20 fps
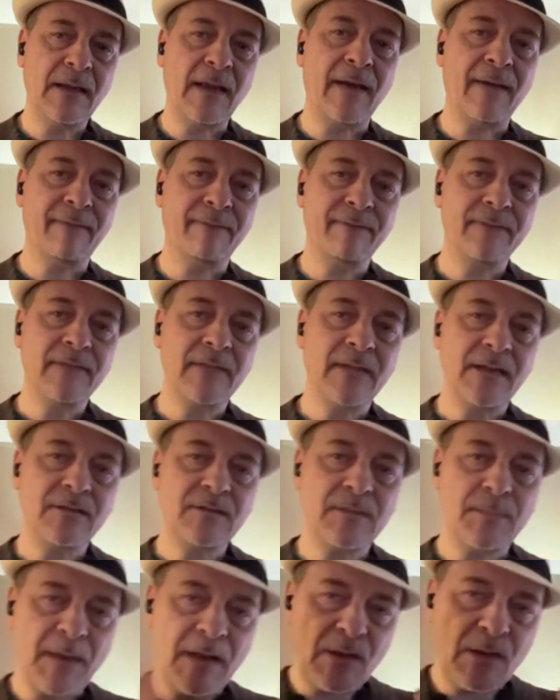Yeah,
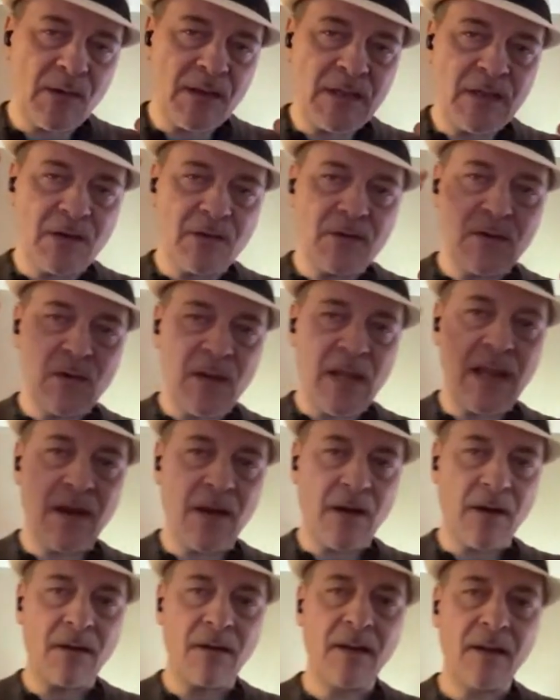depending what you
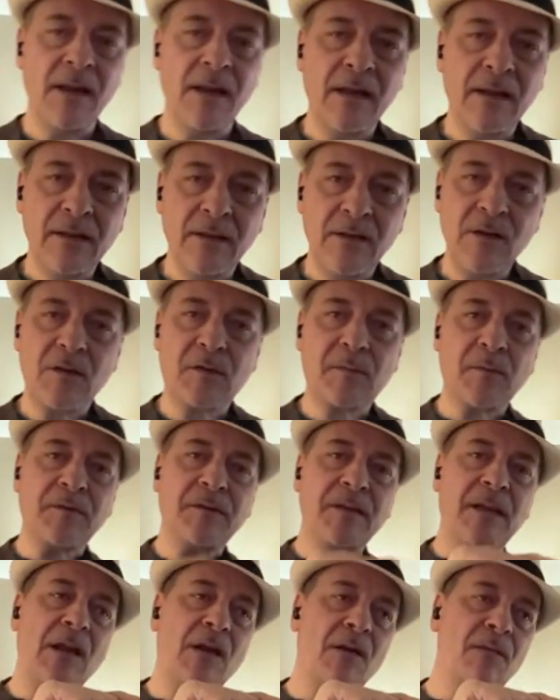hear. You're supposed to
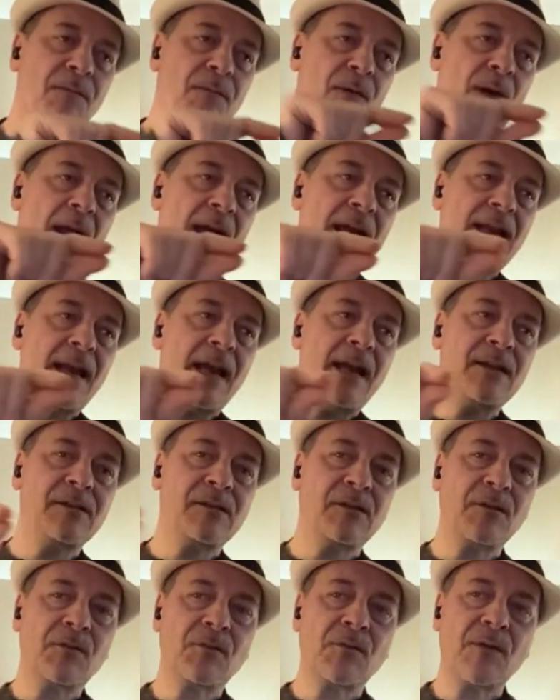hear fried eggs
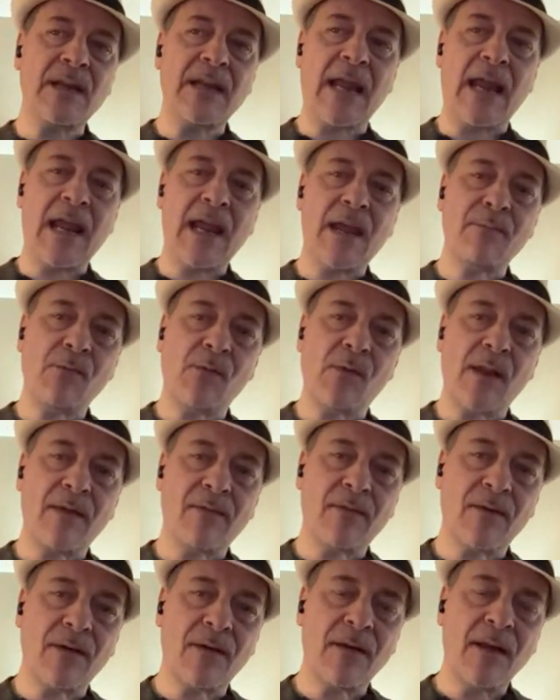and green ham, or
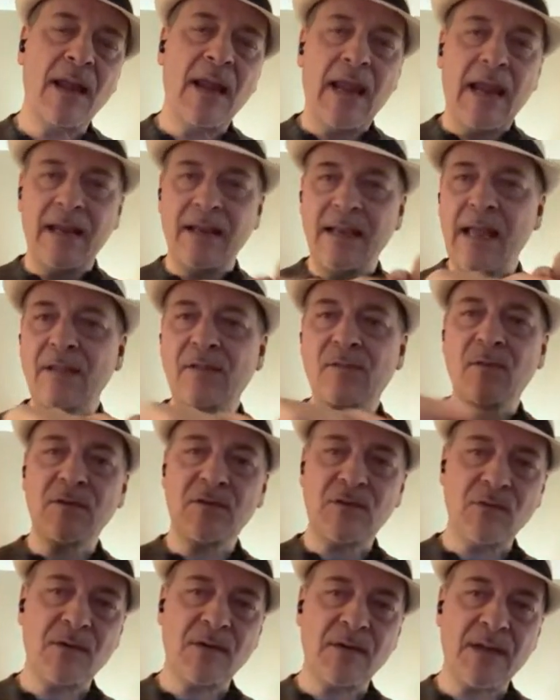whatever, and that's what
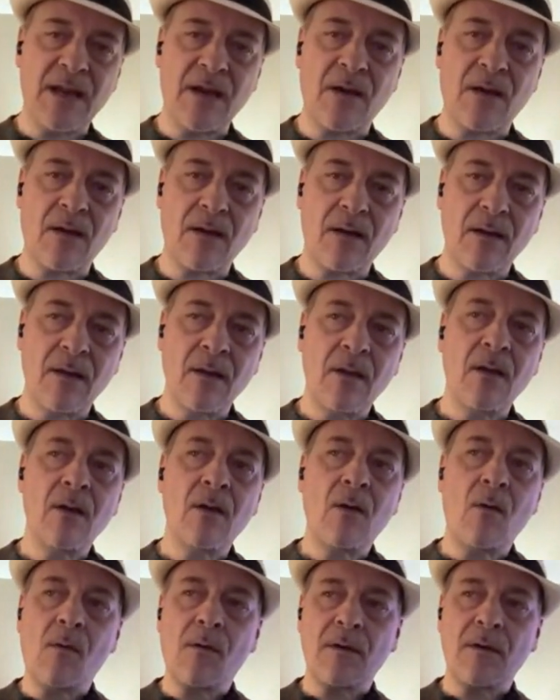you will hear.
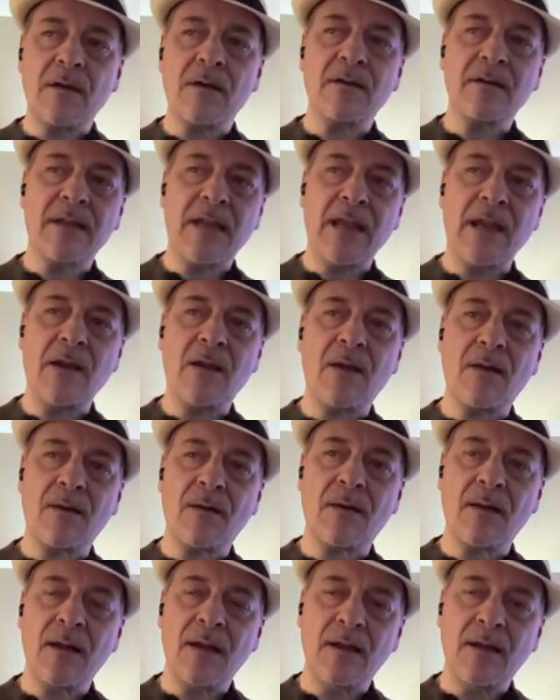Or you'll
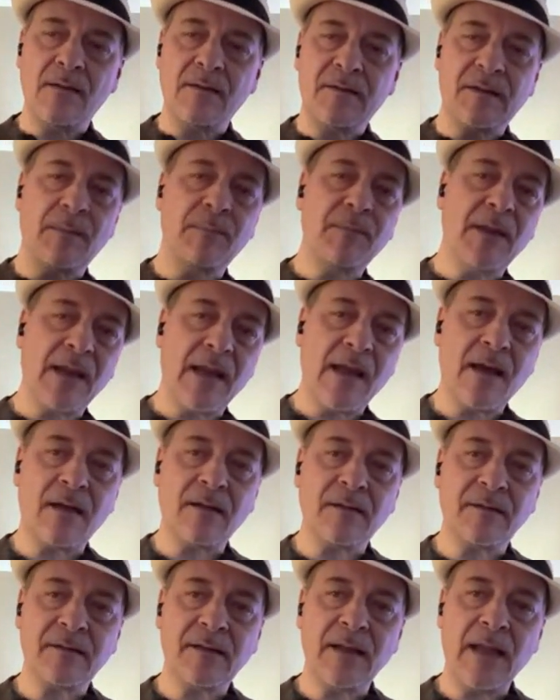hear something
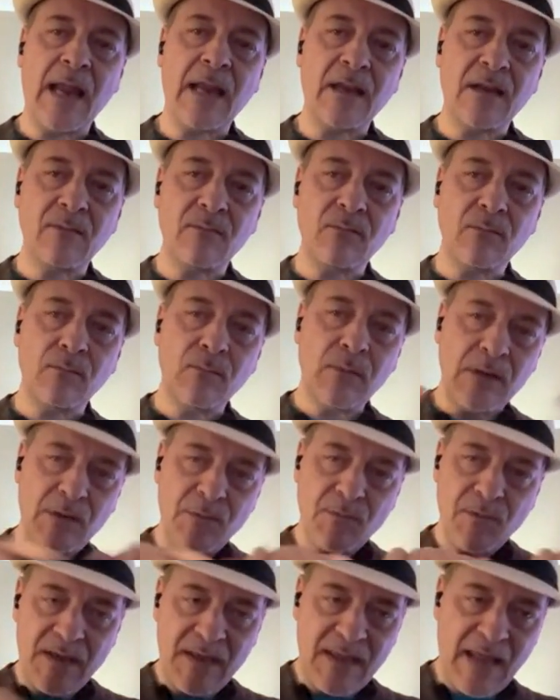else, and when you
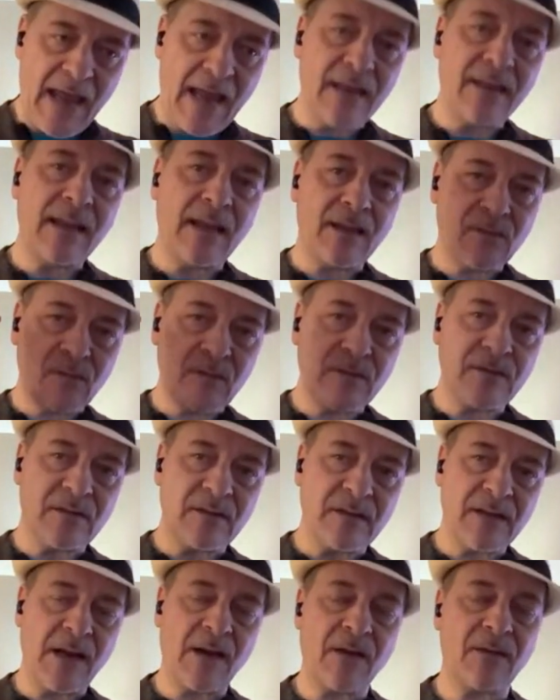read that, that's what
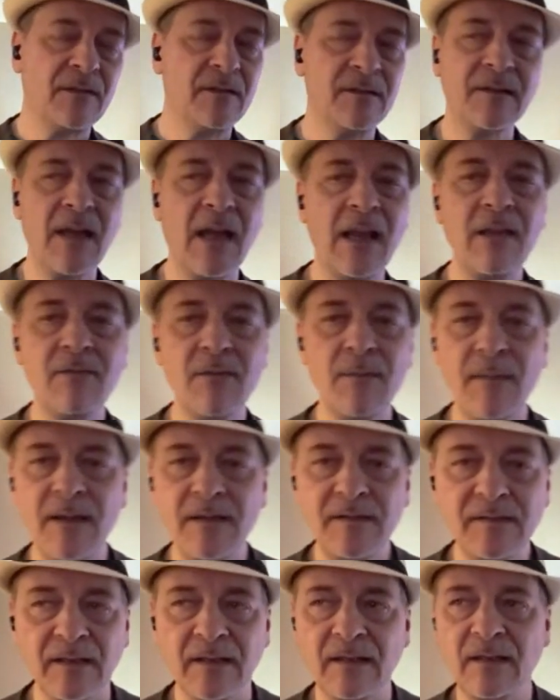you'll hear. It's kind of
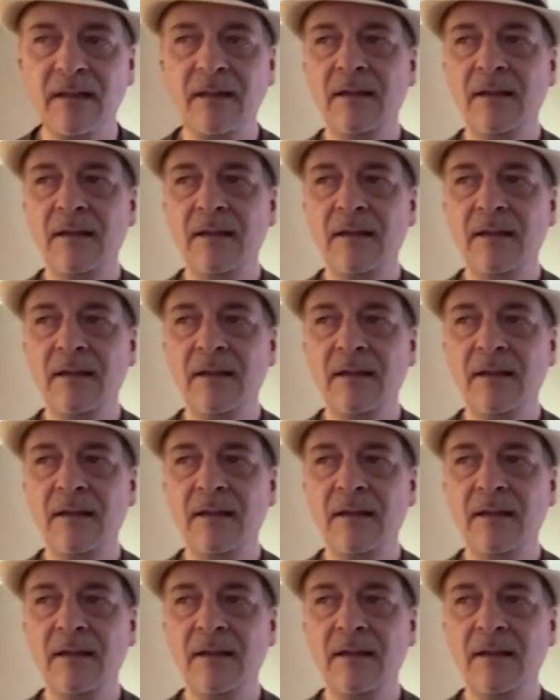amazing.